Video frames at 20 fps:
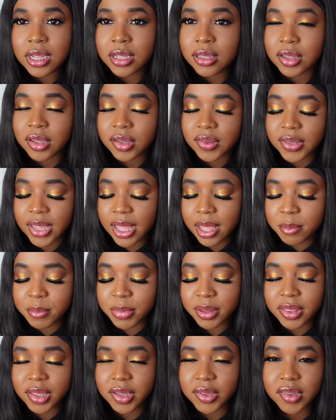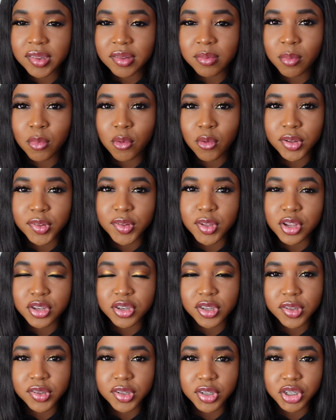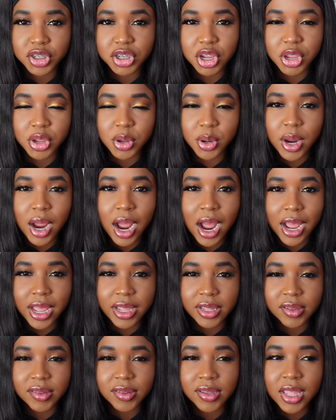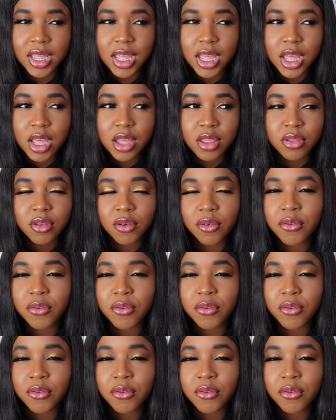the same, but this is more so just to show you guys the